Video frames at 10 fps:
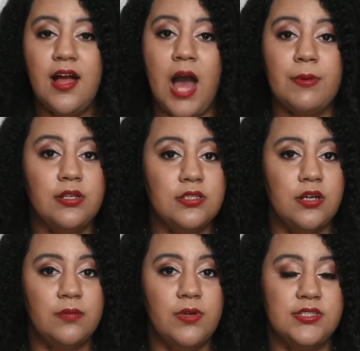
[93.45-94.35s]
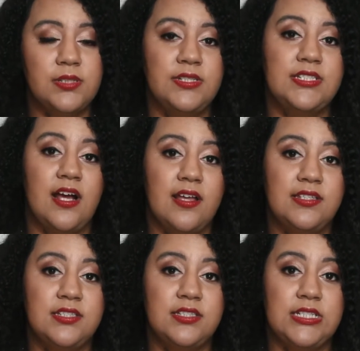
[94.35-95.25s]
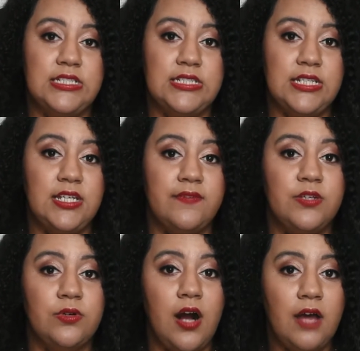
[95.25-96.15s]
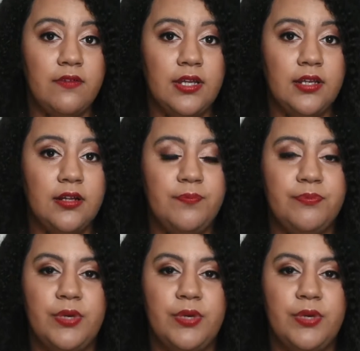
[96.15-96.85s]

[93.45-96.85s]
I'm going to talk about some signs to see if you are ovulating,